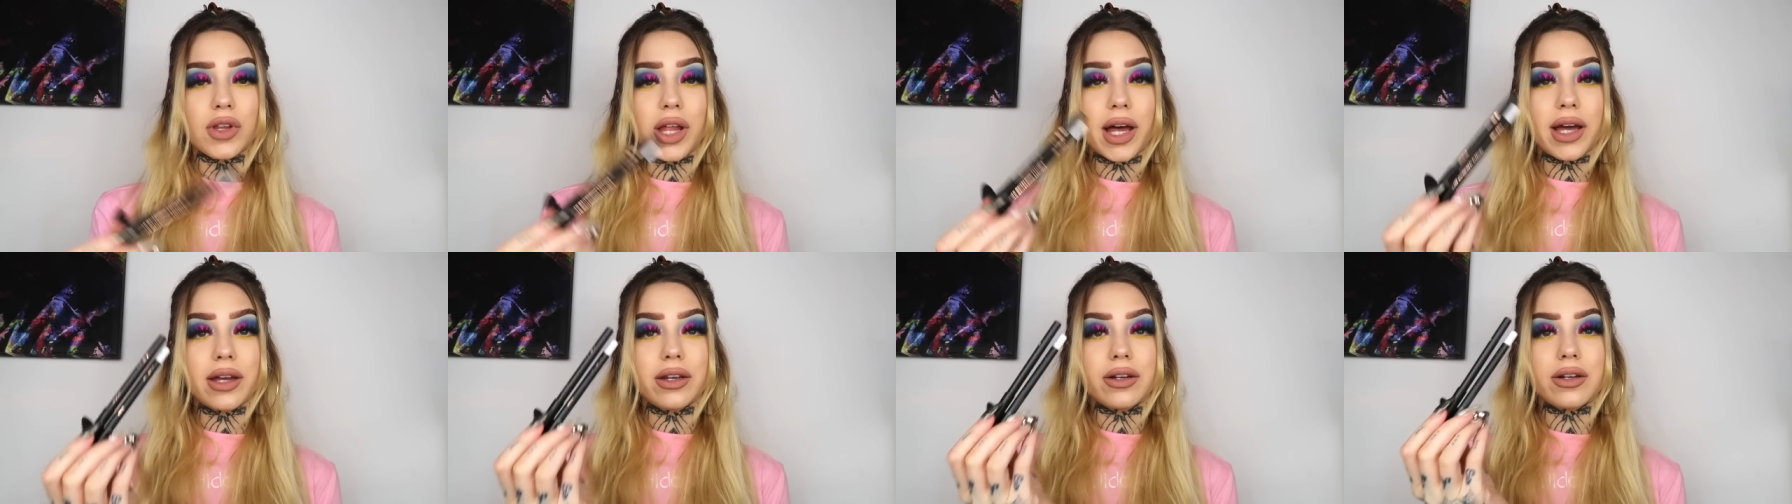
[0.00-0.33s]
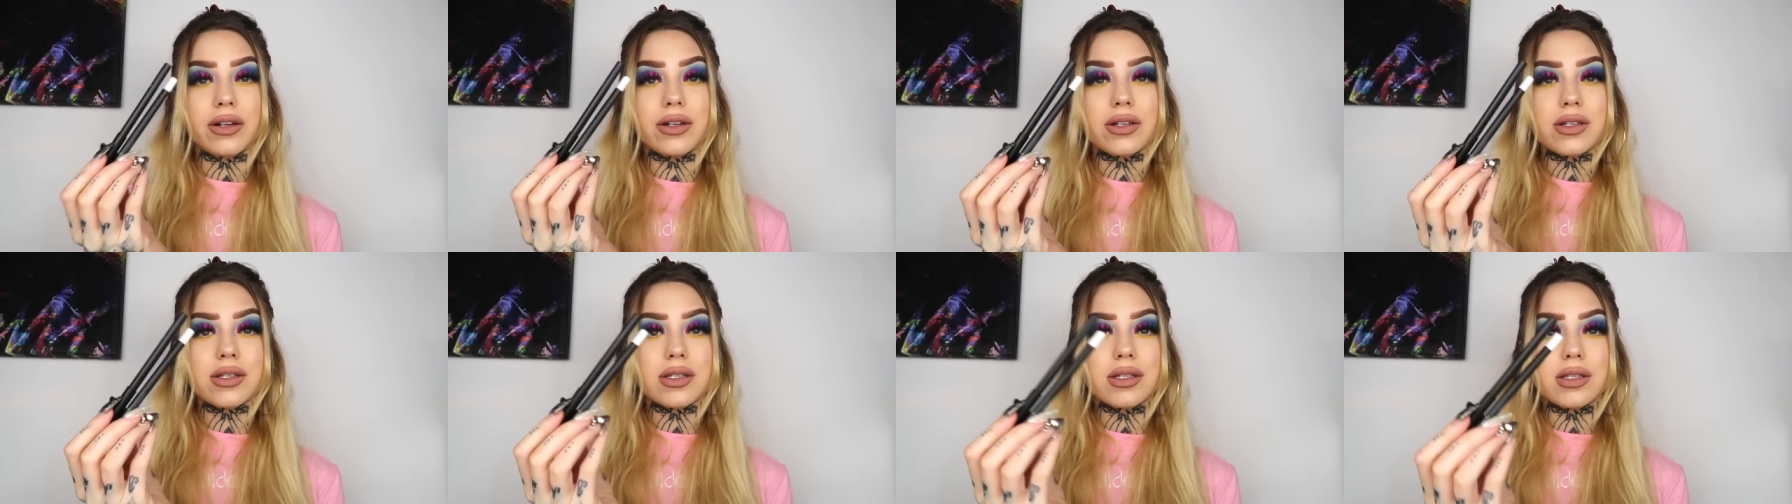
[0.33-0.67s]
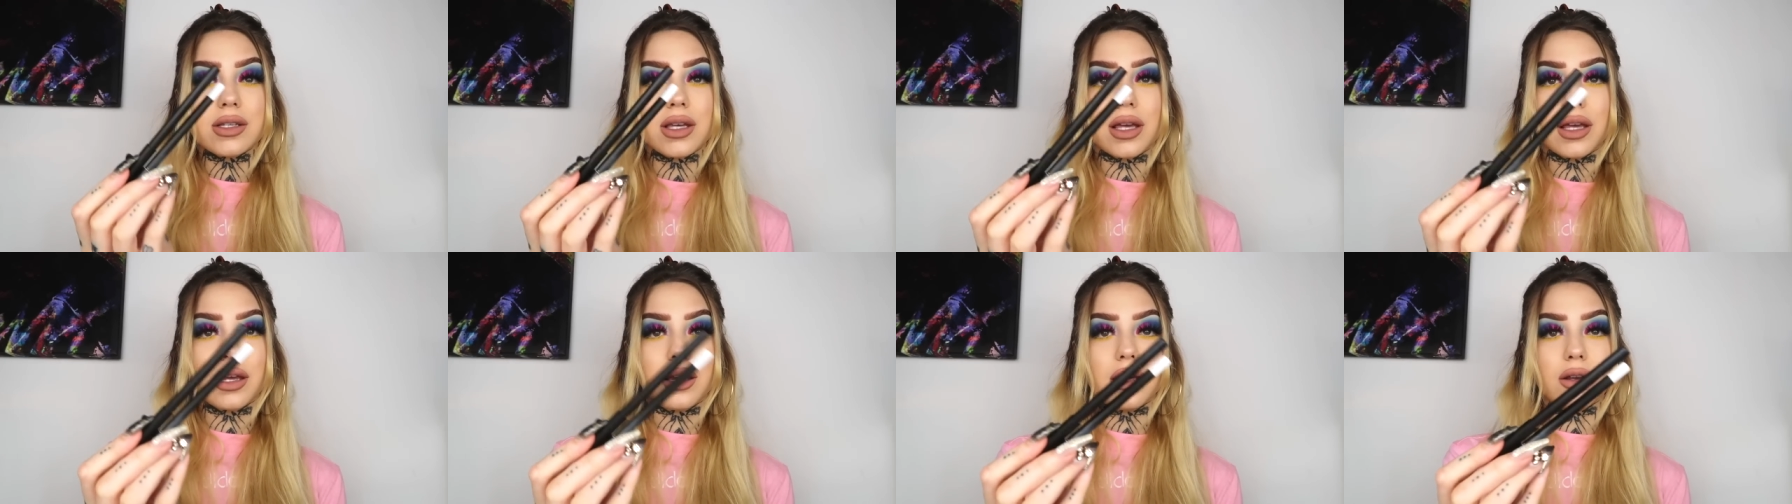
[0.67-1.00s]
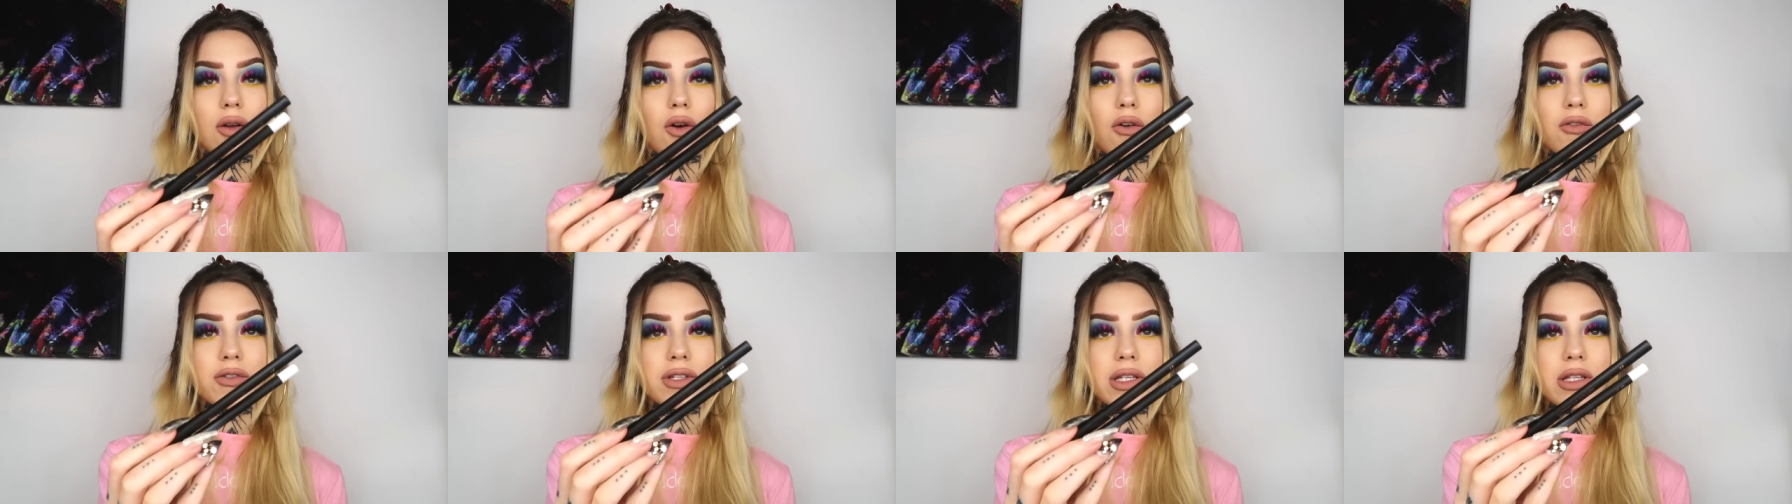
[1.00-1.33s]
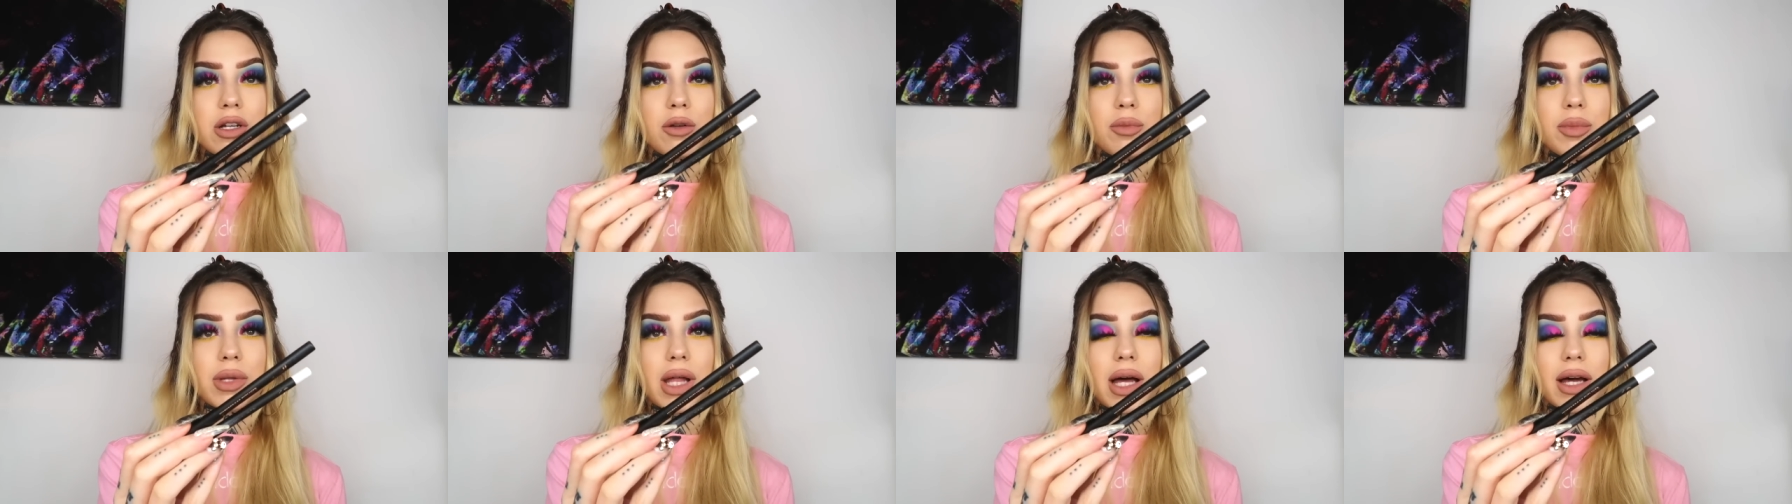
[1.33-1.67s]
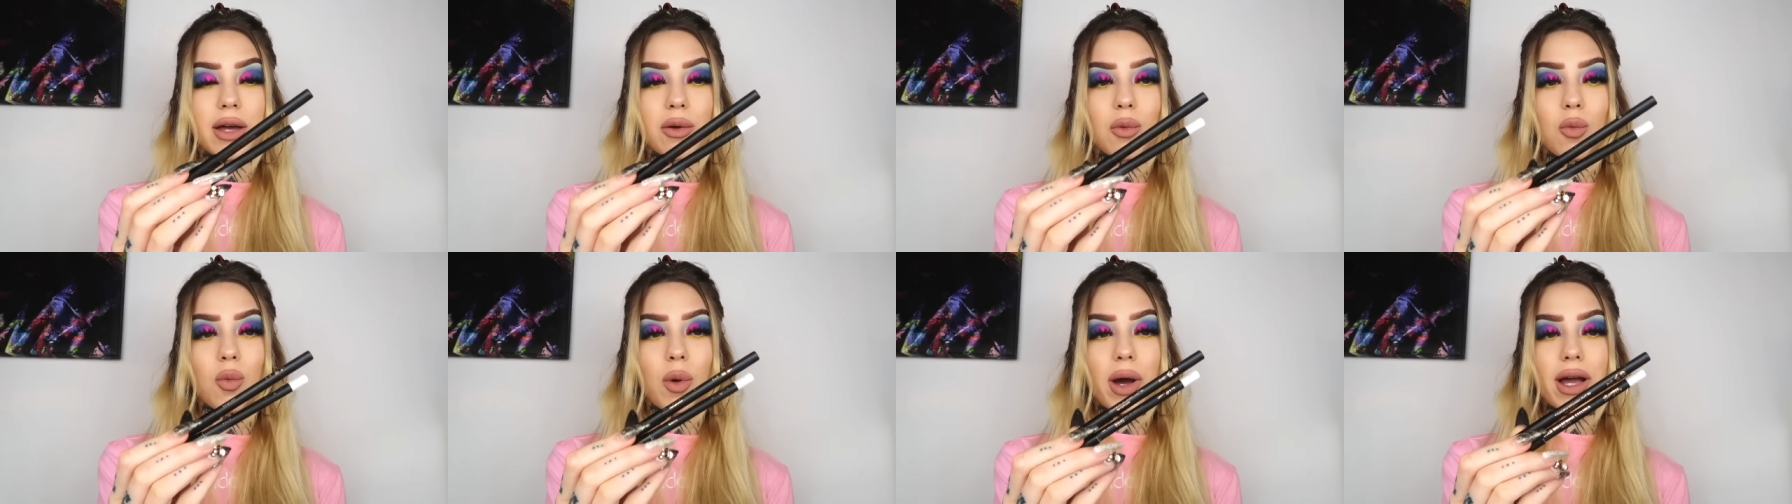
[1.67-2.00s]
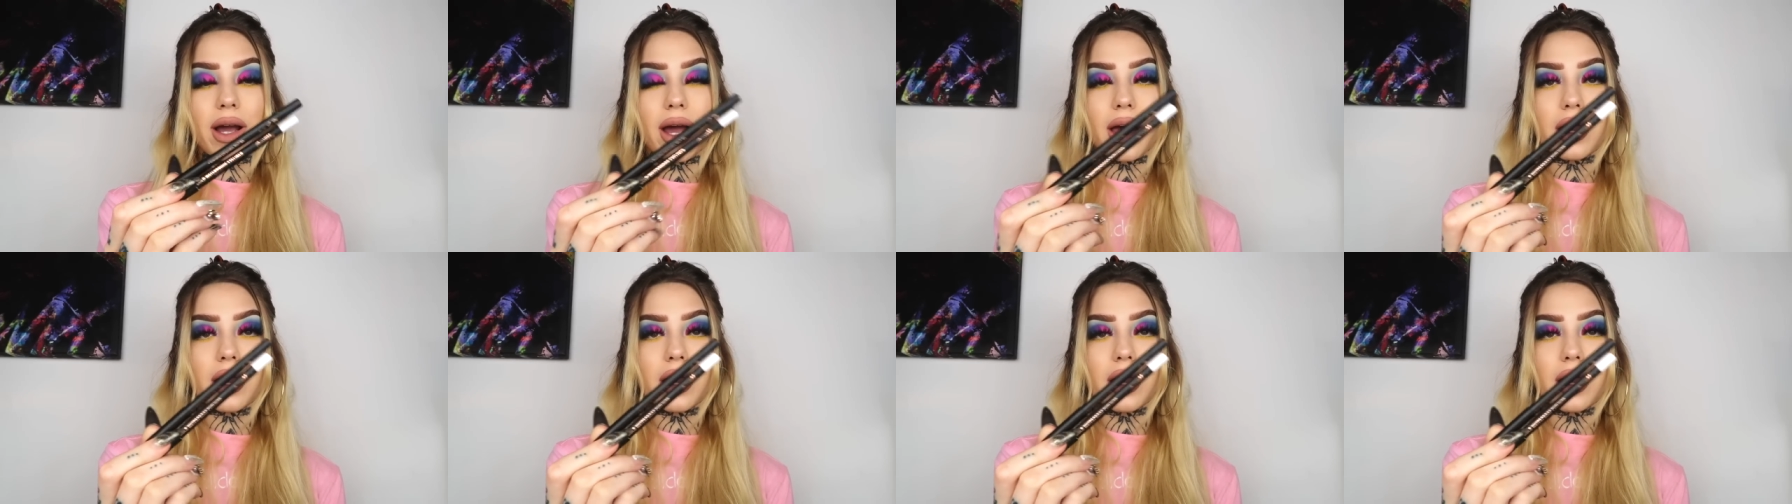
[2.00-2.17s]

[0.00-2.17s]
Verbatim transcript: liners and obviously they're black and white.